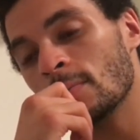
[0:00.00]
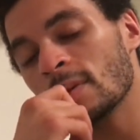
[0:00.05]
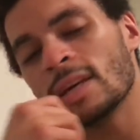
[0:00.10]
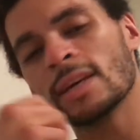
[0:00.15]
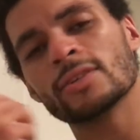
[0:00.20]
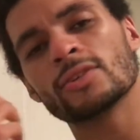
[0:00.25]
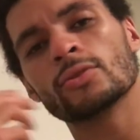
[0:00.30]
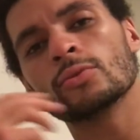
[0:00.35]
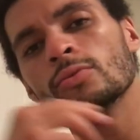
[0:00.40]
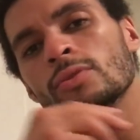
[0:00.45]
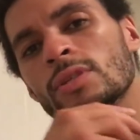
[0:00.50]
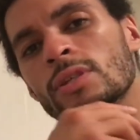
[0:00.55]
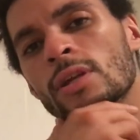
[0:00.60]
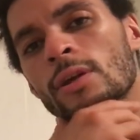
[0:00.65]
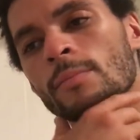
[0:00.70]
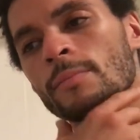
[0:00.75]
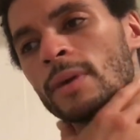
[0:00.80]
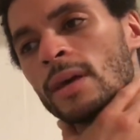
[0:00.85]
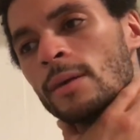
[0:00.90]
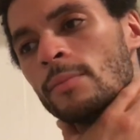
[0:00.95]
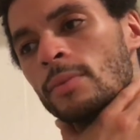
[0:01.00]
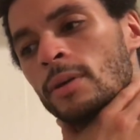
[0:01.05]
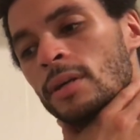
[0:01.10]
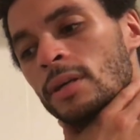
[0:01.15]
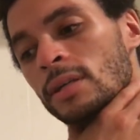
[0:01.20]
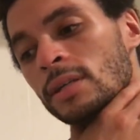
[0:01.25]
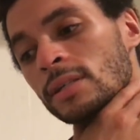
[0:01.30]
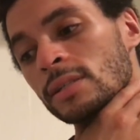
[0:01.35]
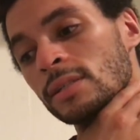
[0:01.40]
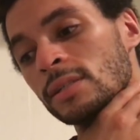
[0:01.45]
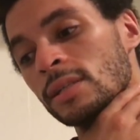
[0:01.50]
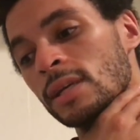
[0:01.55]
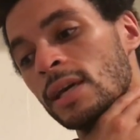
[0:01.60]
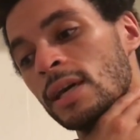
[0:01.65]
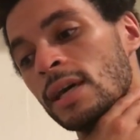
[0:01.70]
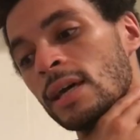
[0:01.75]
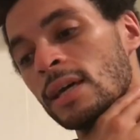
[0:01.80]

But yeah, salute to them, man, because